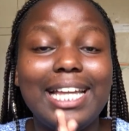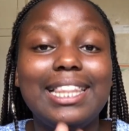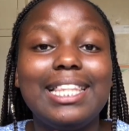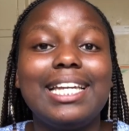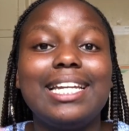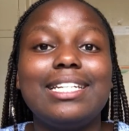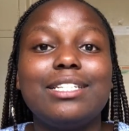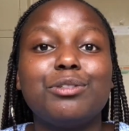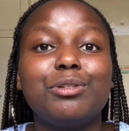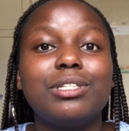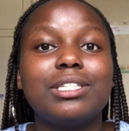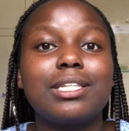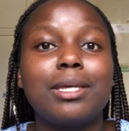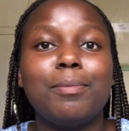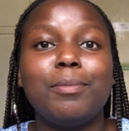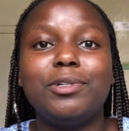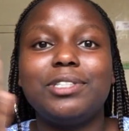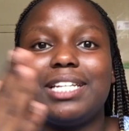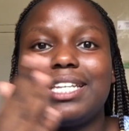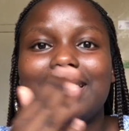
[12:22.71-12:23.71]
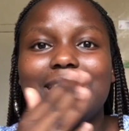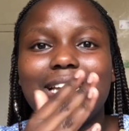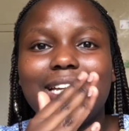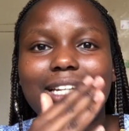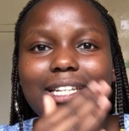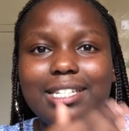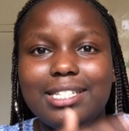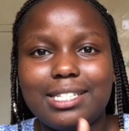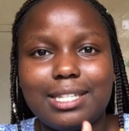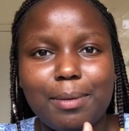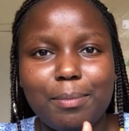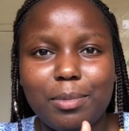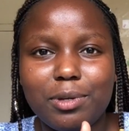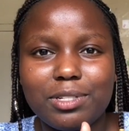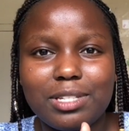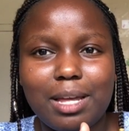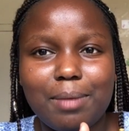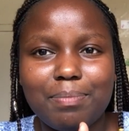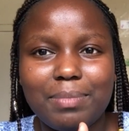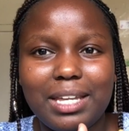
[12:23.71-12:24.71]
And the results came out, I think, in December or
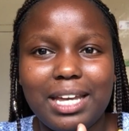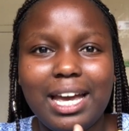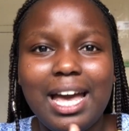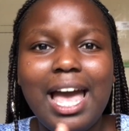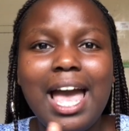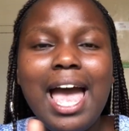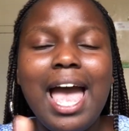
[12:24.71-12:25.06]
something.